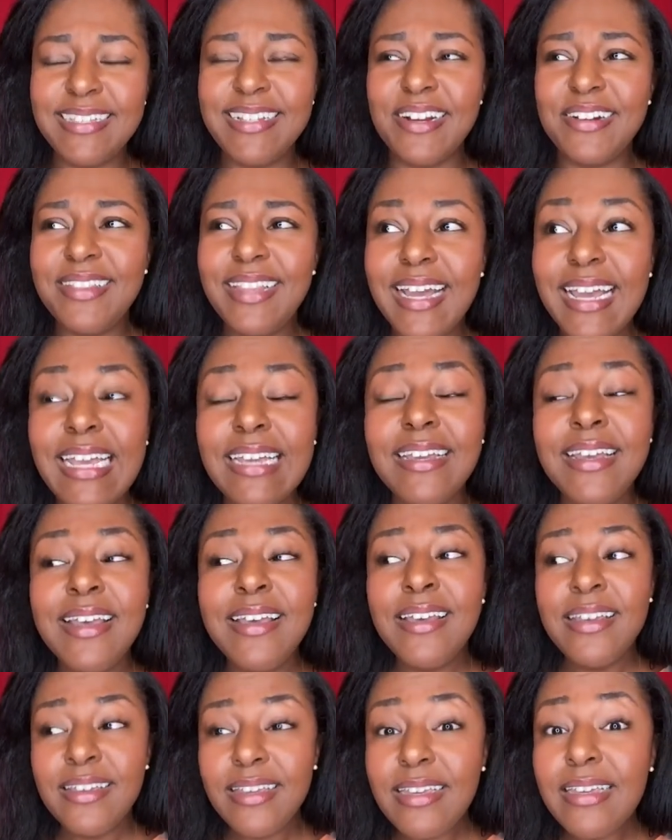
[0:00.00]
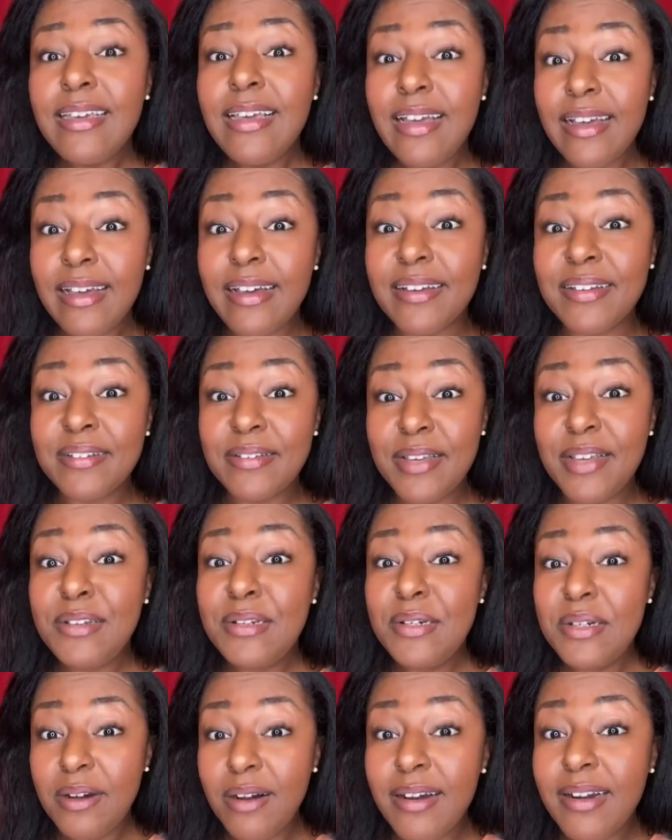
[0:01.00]
They're like, yeah,
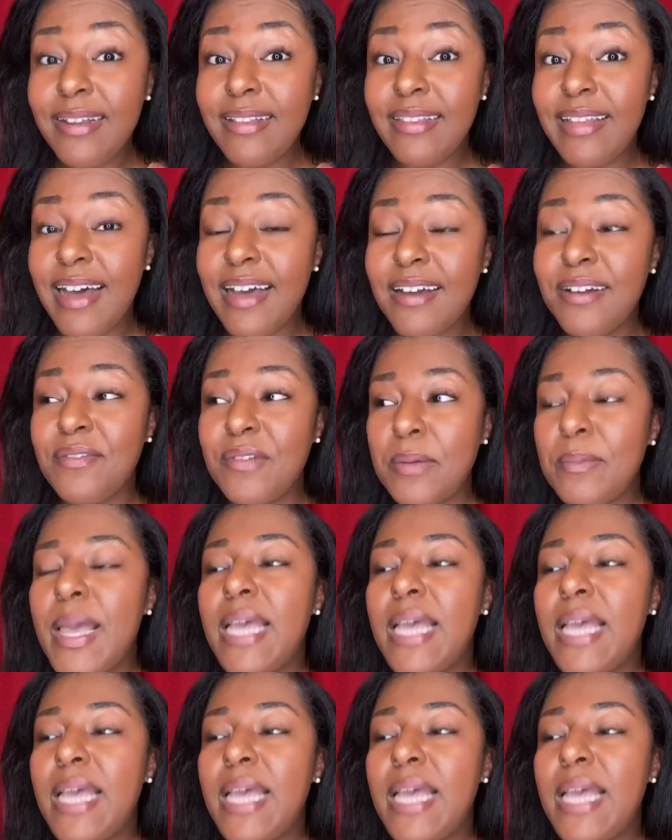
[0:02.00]
and you're on a lot of them.